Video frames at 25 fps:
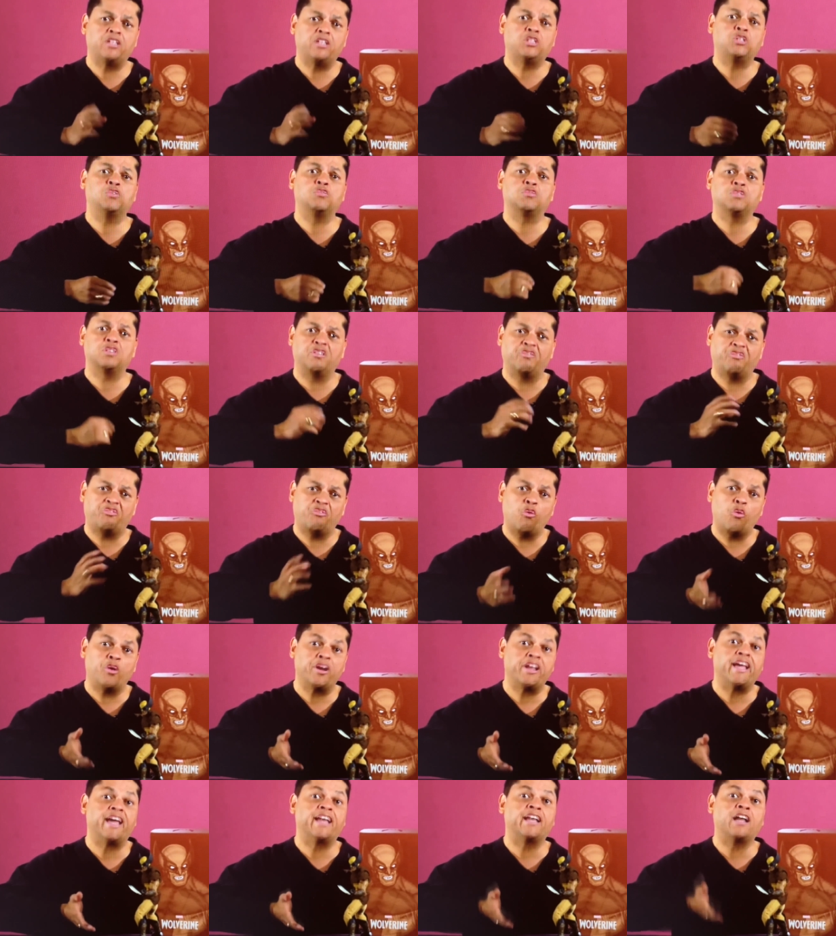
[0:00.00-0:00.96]

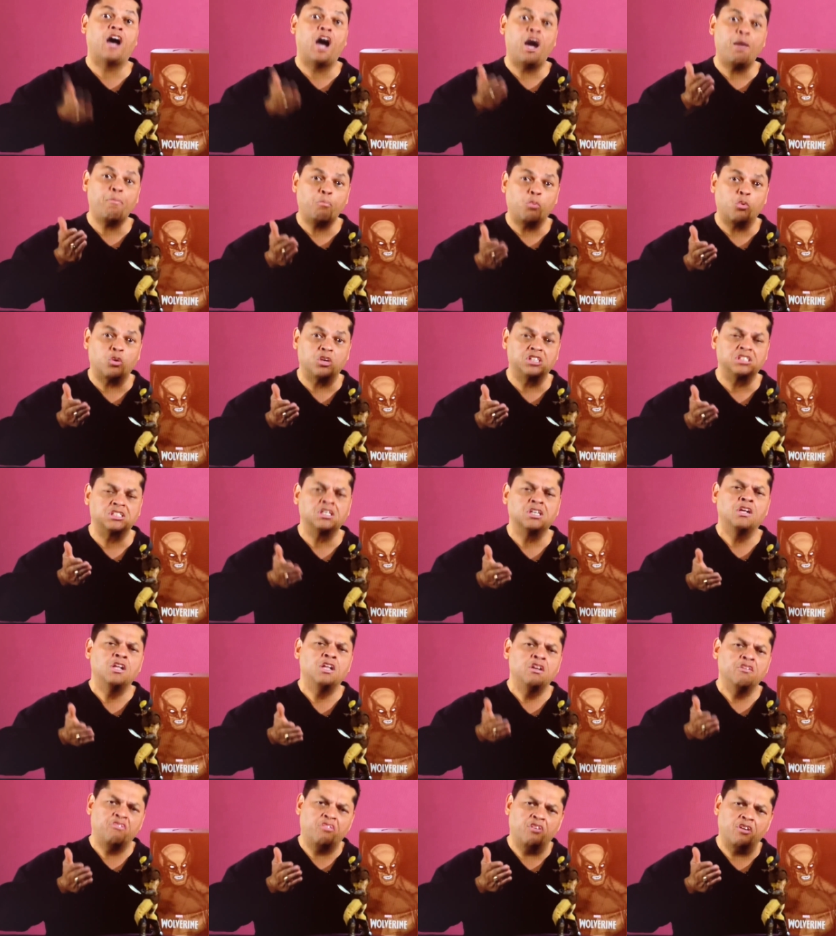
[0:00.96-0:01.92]
$240, and upwards
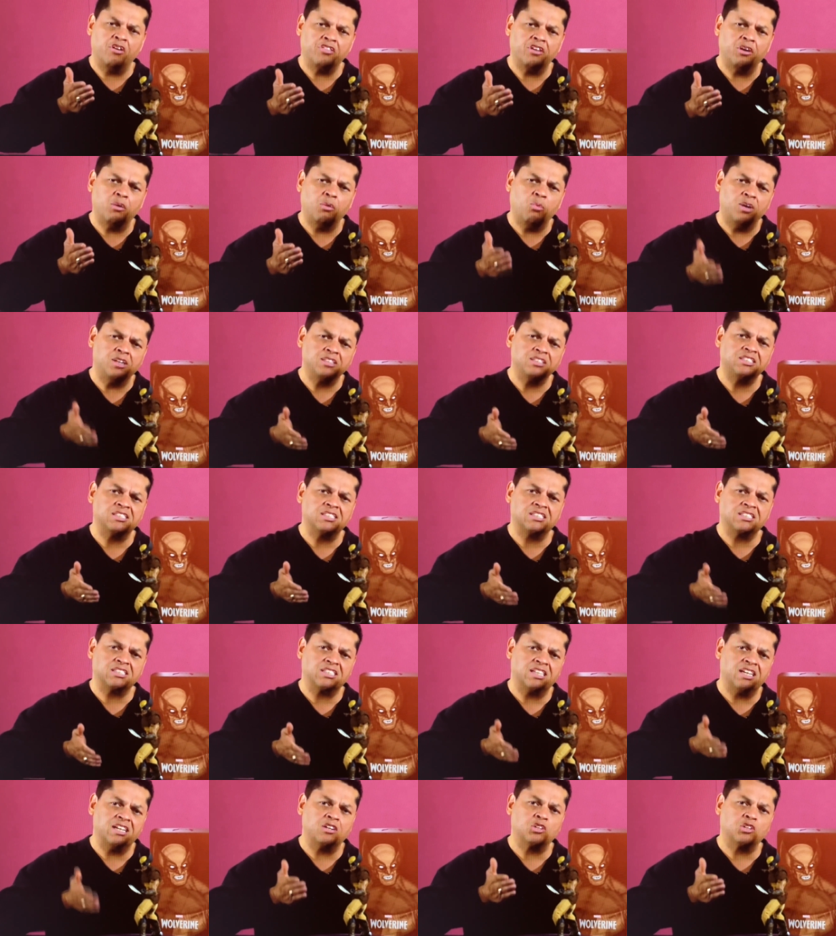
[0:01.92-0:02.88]
for their 1/6
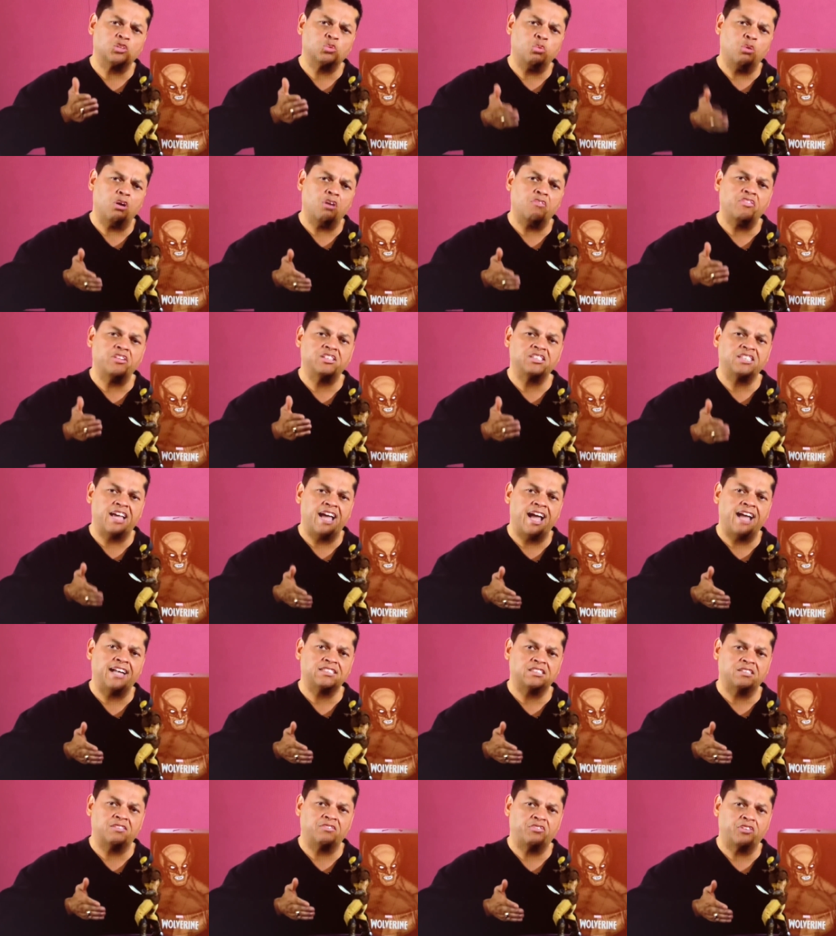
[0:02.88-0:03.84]
scale 12-inch
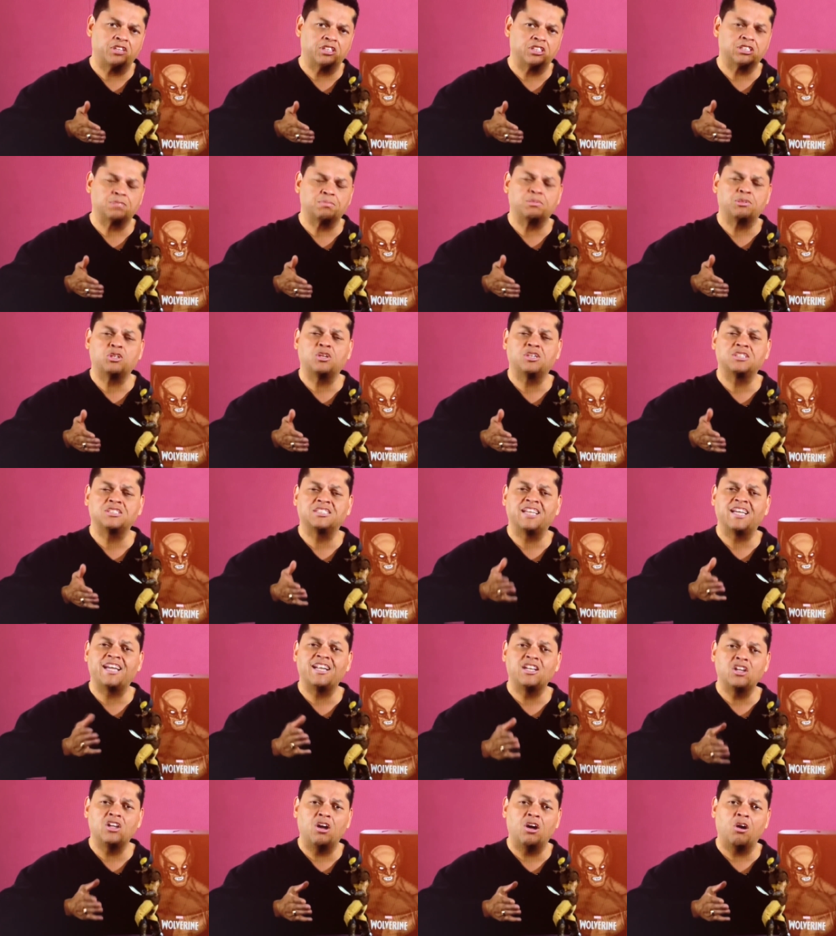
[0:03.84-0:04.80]
action figures because they
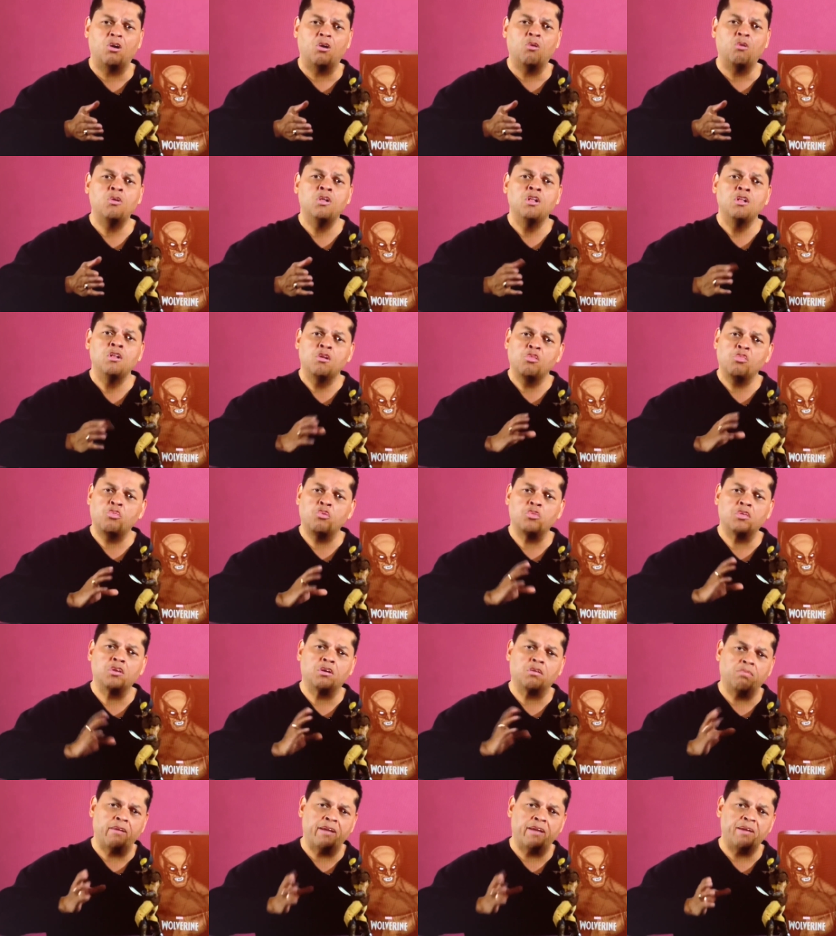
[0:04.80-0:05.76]
know through the
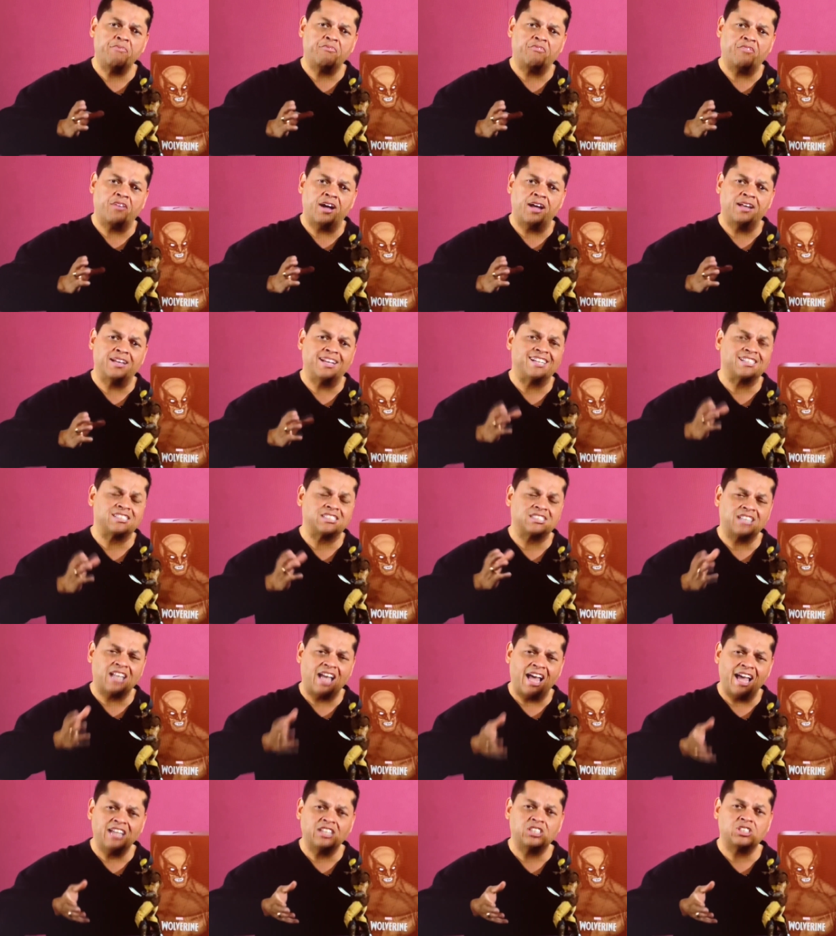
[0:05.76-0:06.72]
grapevine that
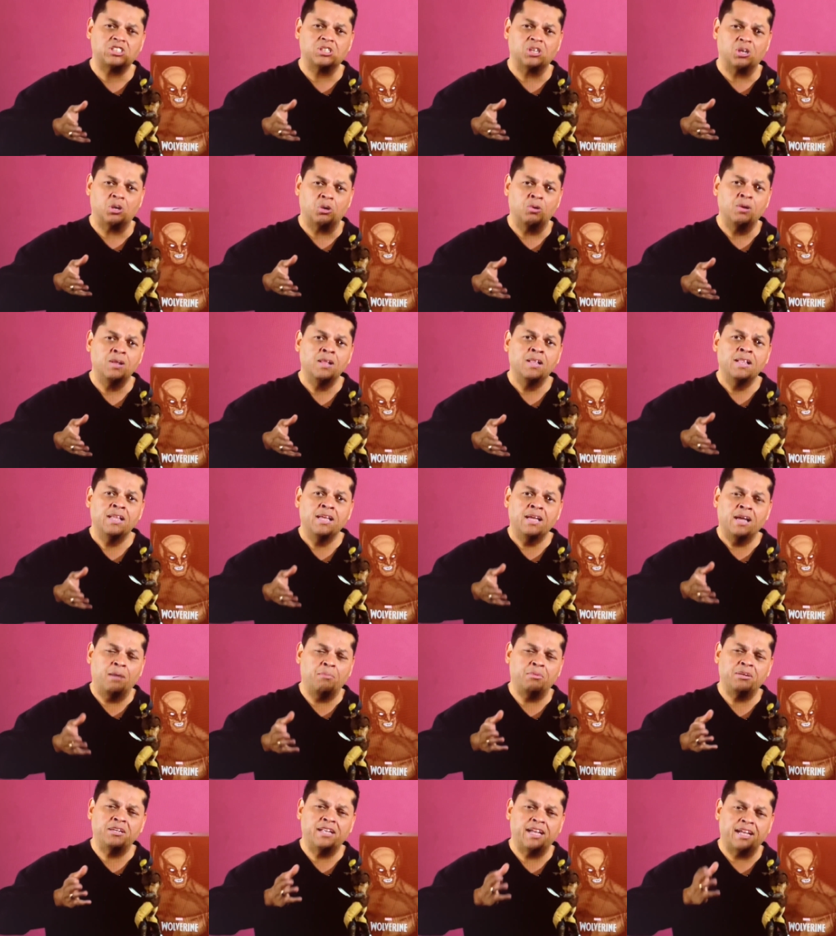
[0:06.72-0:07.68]

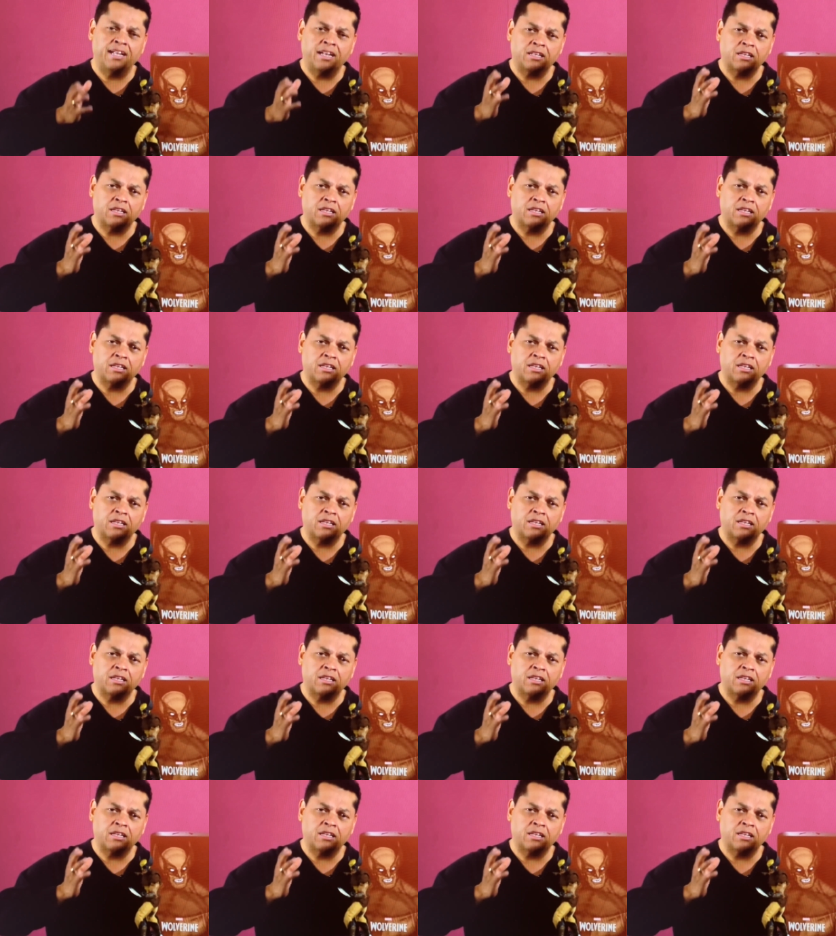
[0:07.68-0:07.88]
that